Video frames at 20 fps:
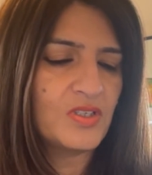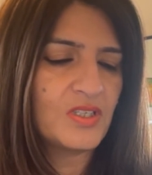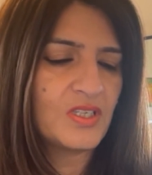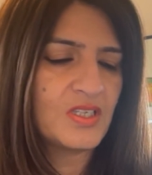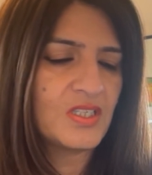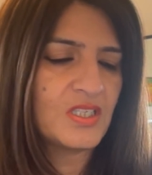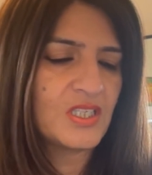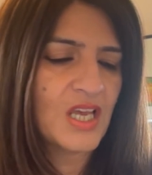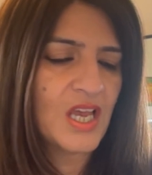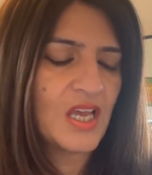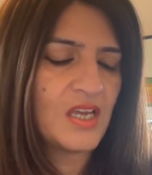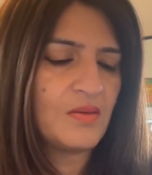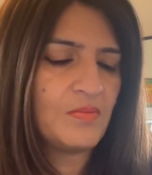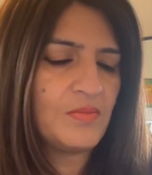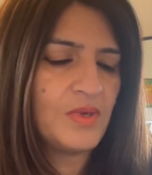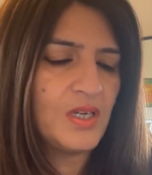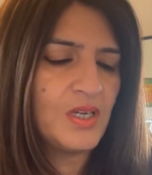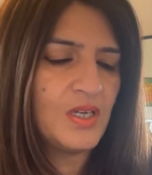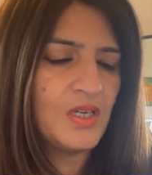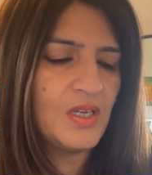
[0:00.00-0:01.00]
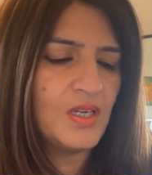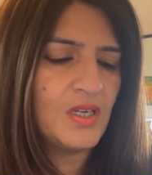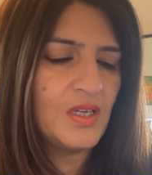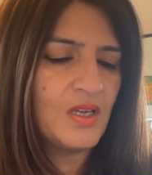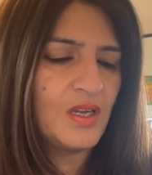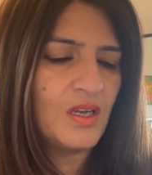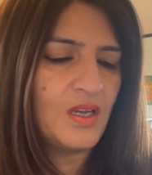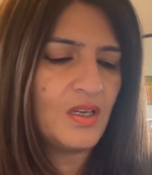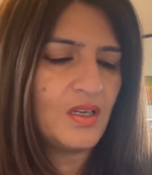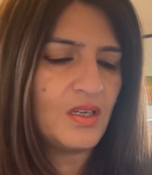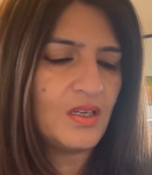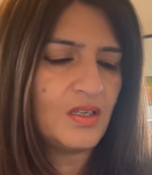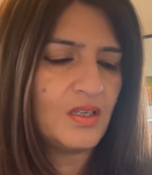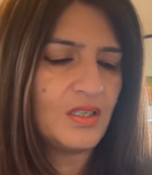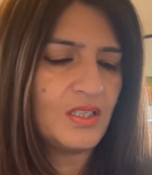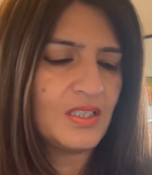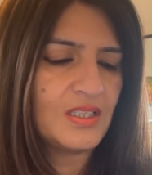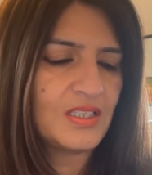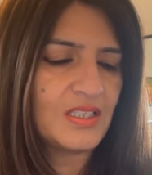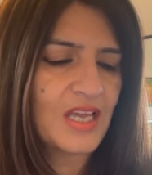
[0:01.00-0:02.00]
It's time
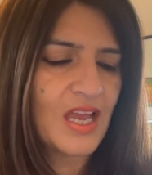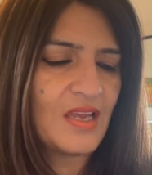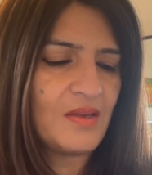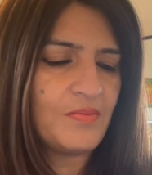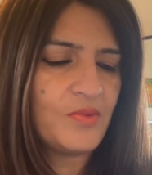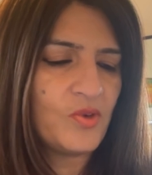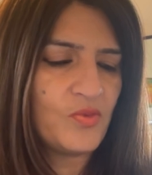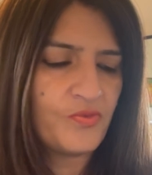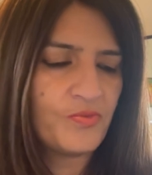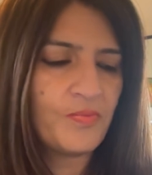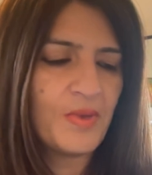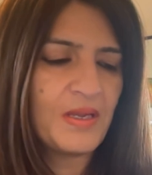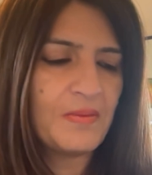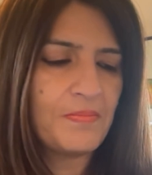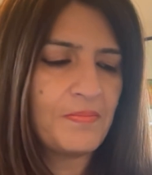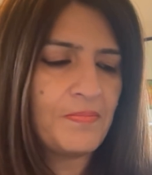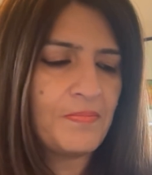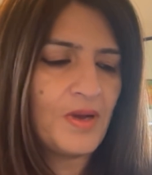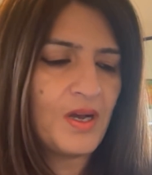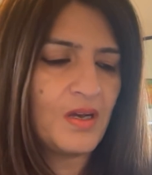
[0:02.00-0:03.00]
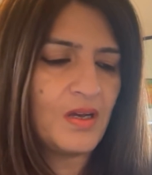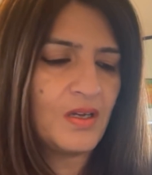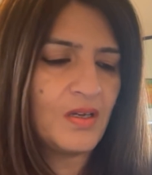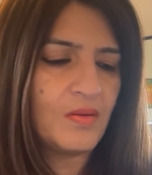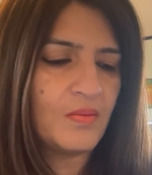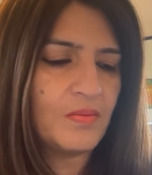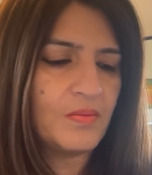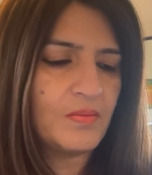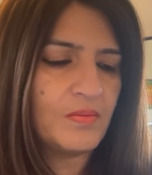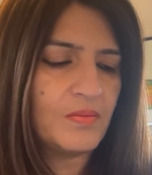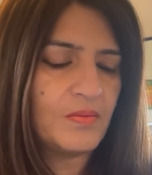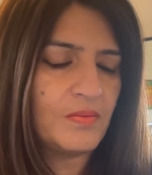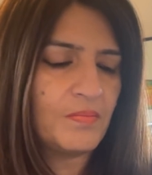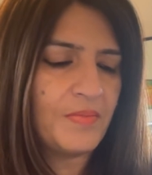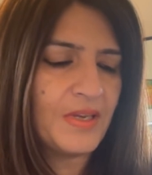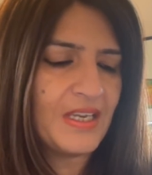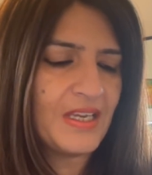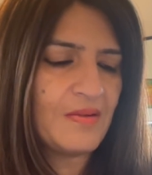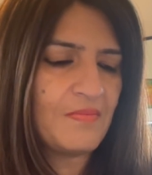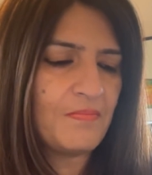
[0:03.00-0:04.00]
of
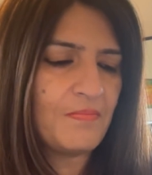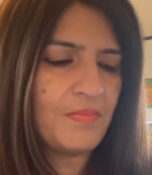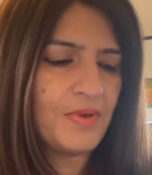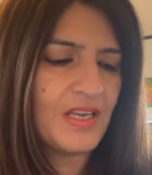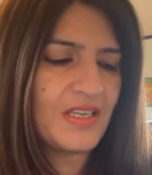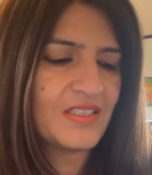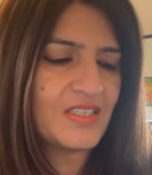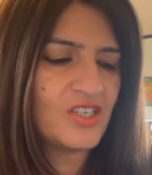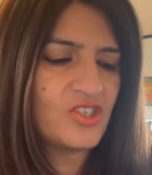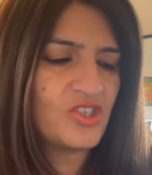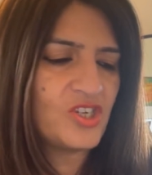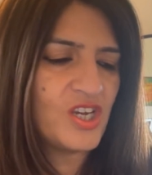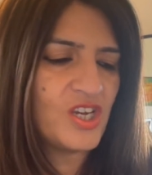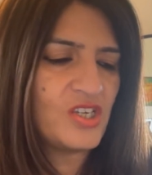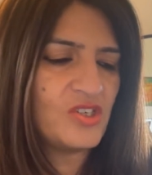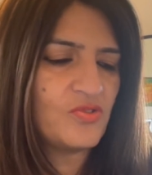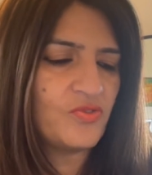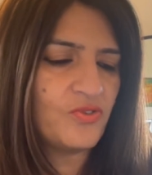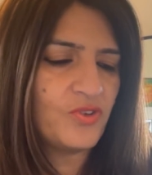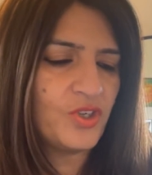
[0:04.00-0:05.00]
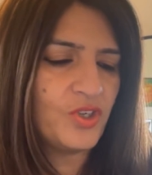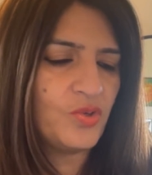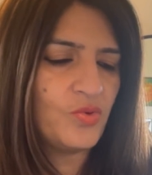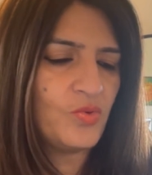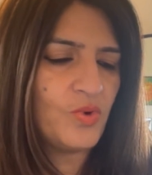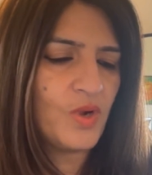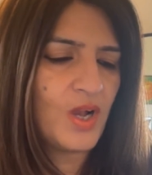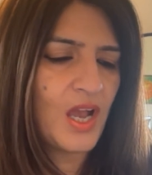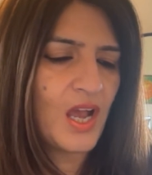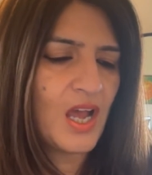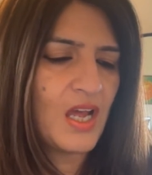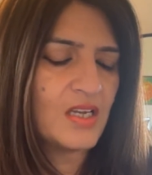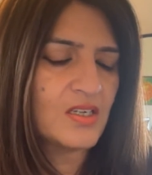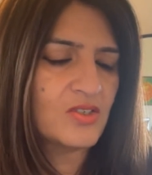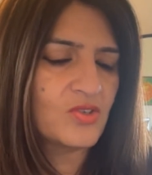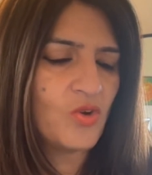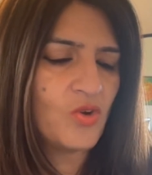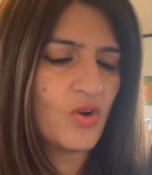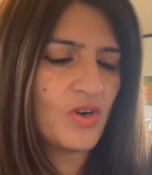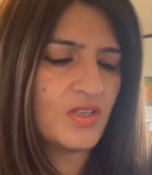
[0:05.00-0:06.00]
big and blessed change for you,
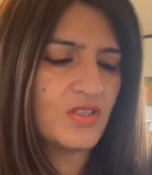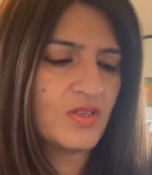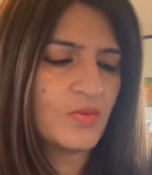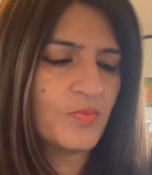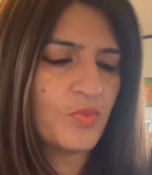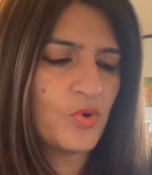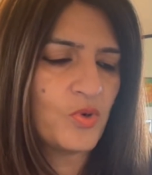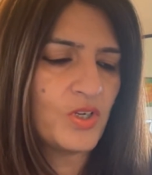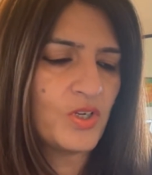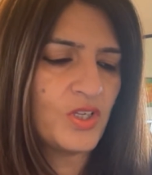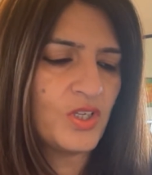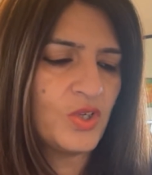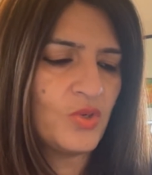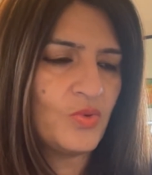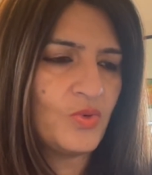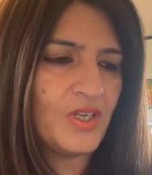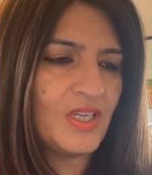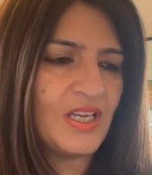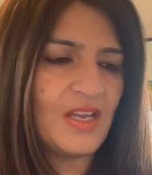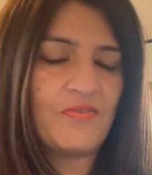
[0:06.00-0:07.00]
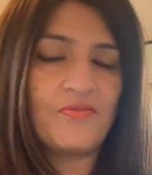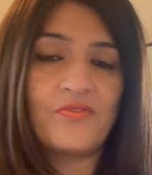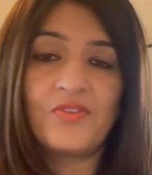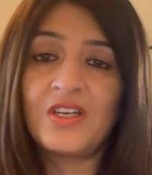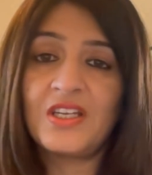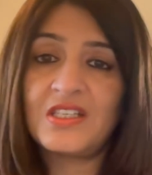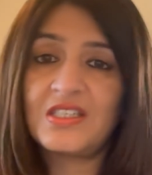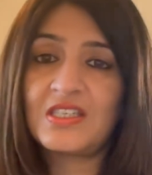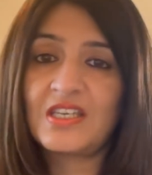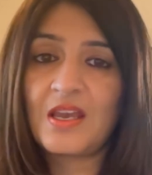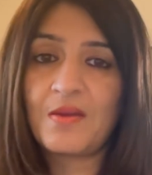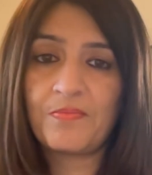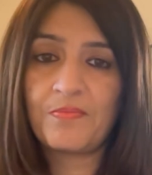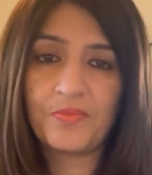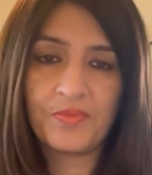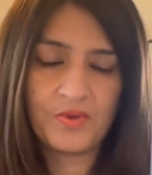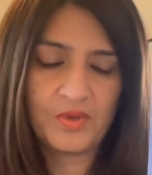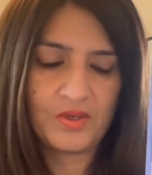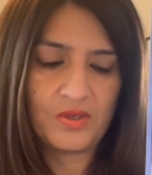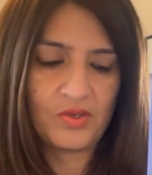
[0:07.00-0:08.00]
and God is supporting you in every step,
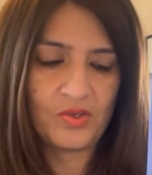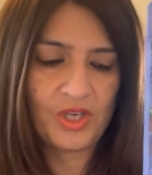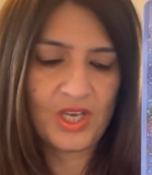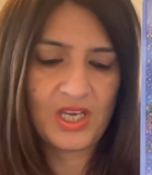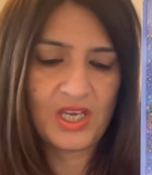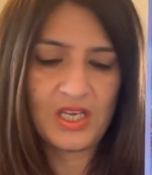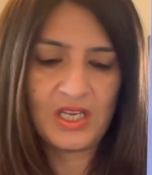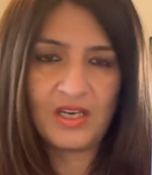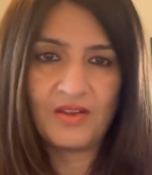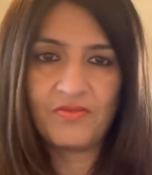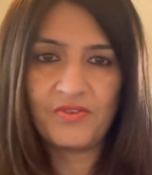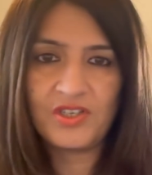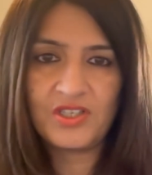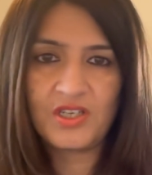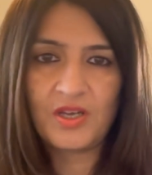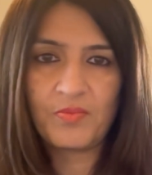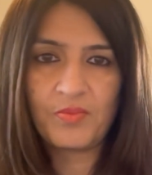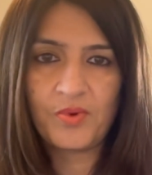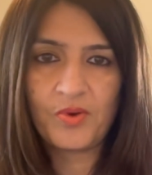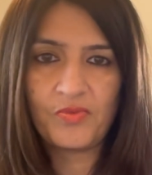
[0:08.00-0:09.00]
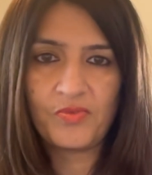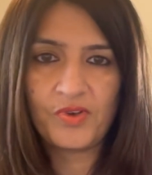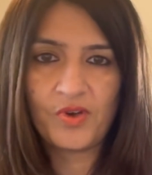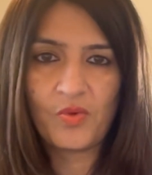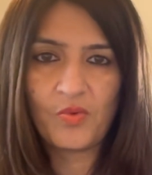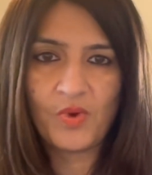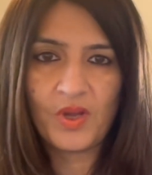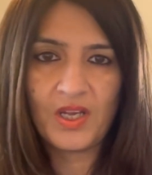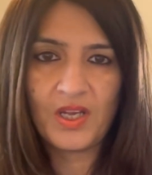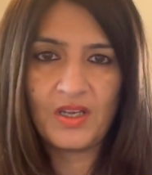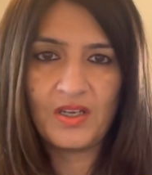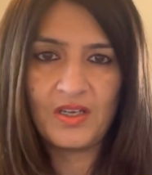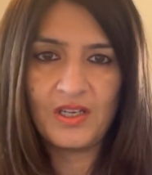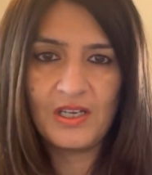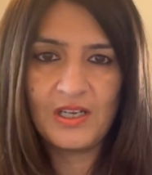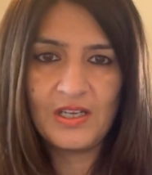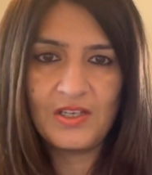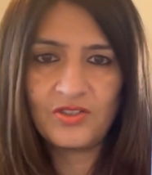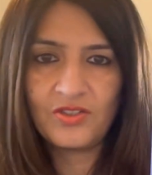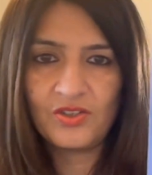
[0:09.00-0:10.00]
okay, in every step of your way.
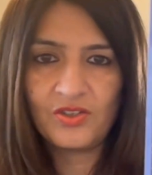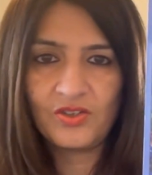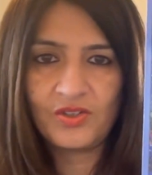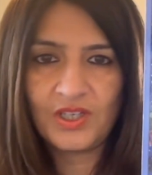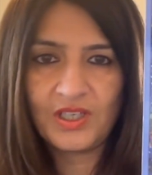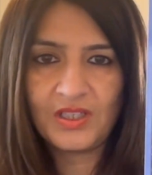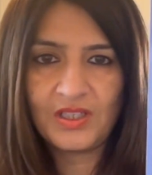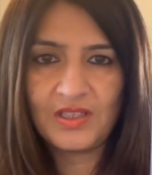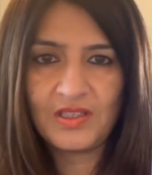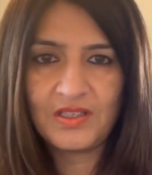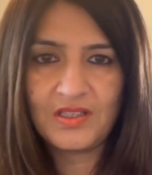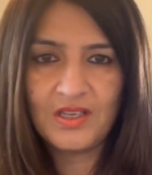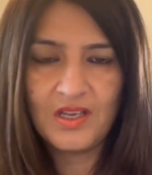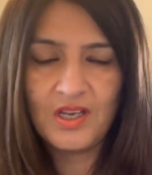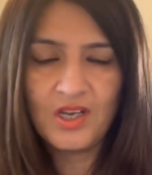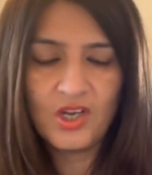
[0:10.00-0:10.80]
So look at this.